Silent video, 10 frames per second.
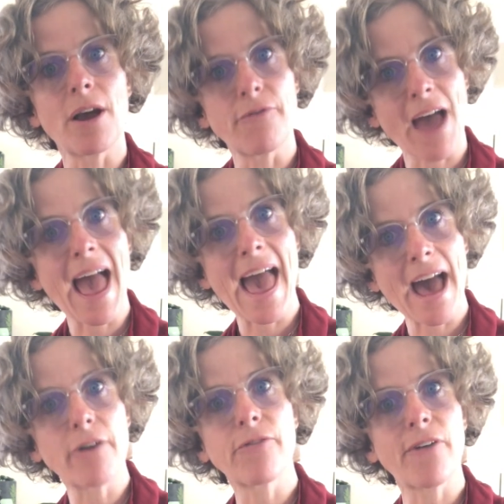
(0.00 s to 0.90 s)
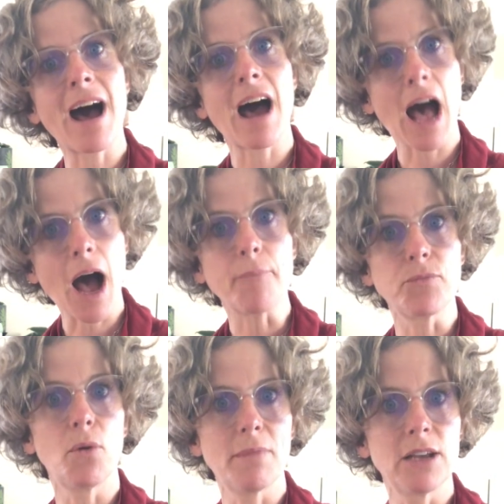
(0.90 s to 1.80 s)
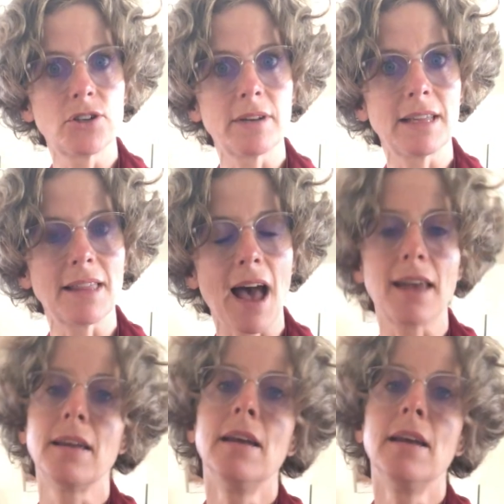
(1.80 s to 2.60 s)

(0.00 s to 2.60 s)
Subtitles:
of how far up you're measuring that.